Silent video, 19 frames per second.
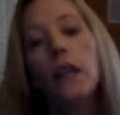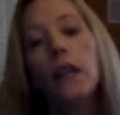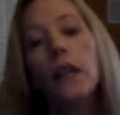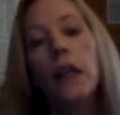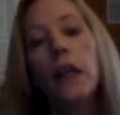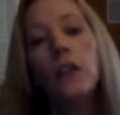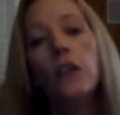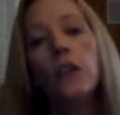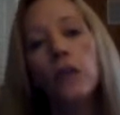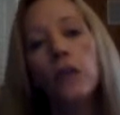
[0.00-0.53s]

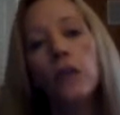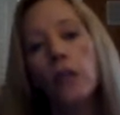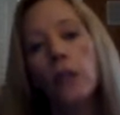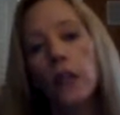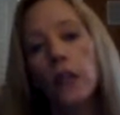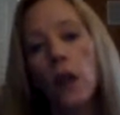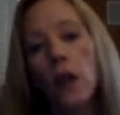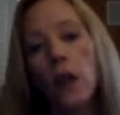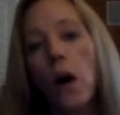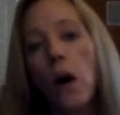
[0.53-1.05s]
Stage
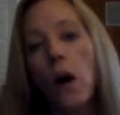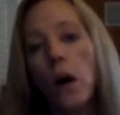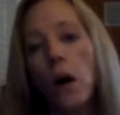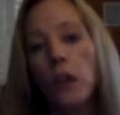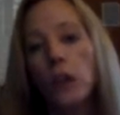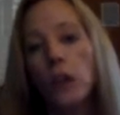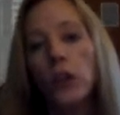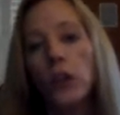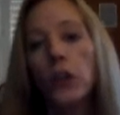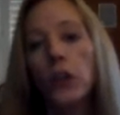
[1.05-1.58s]
3 is
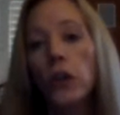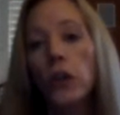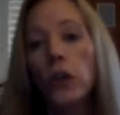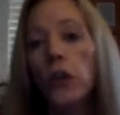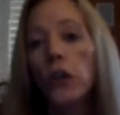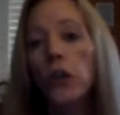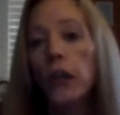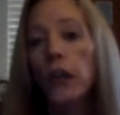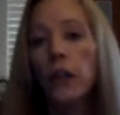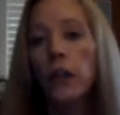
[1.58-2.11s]
called
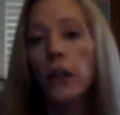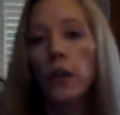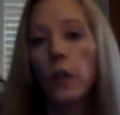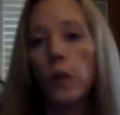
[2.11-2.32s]
good